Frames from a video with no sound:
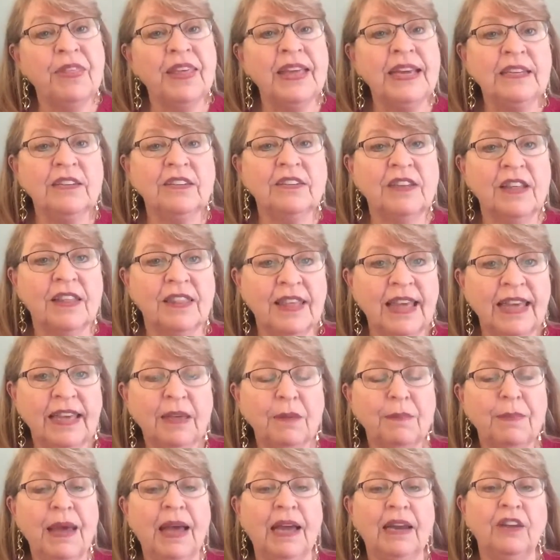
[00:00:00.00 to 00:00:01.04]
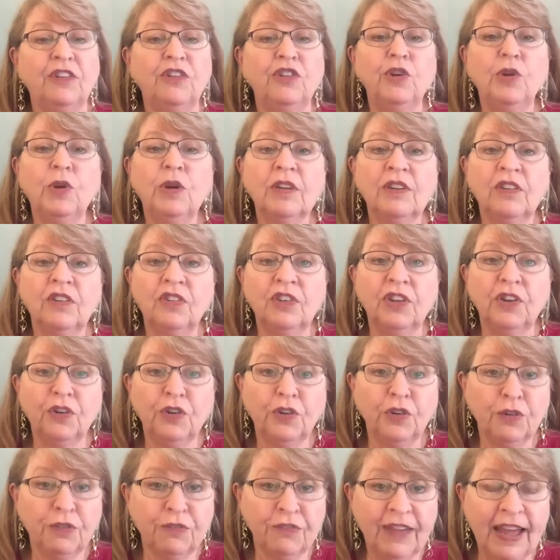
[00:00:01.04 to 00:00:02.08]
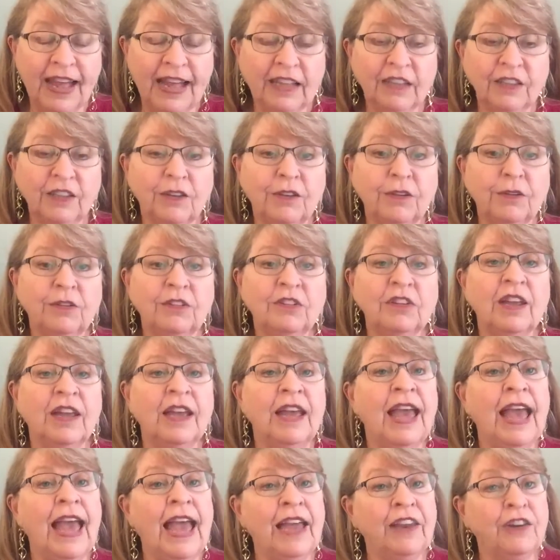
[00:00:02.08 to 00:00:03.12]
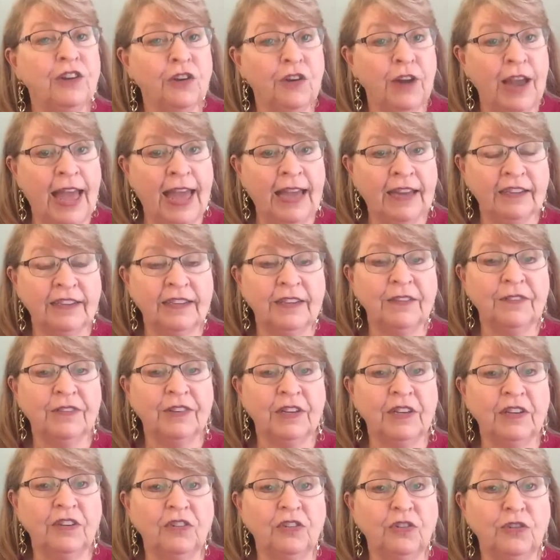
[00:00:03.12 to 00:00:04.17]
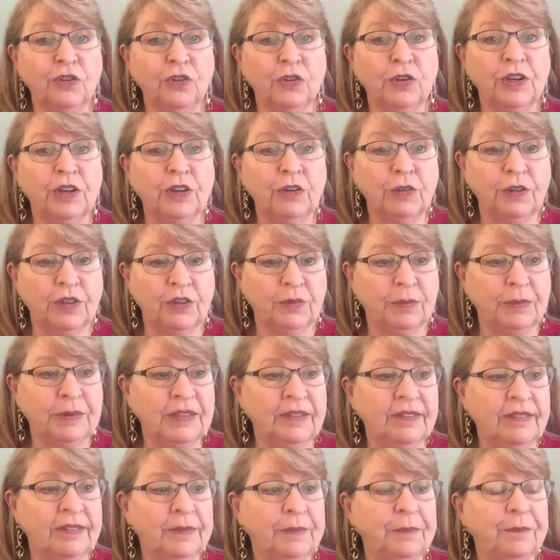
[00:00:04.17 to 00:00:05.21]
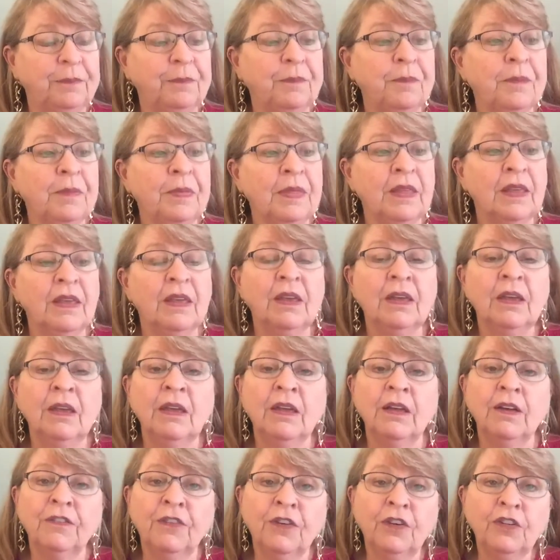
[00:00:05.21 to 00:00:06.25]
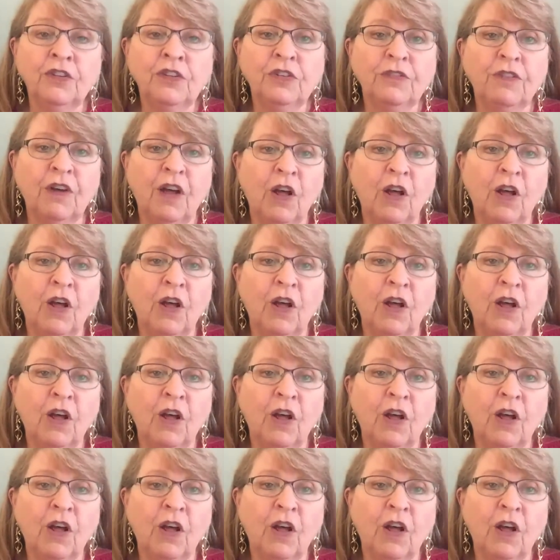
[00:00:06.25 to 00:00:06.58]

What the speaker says: things to think about as you consider your values and your activities during Christmas. First of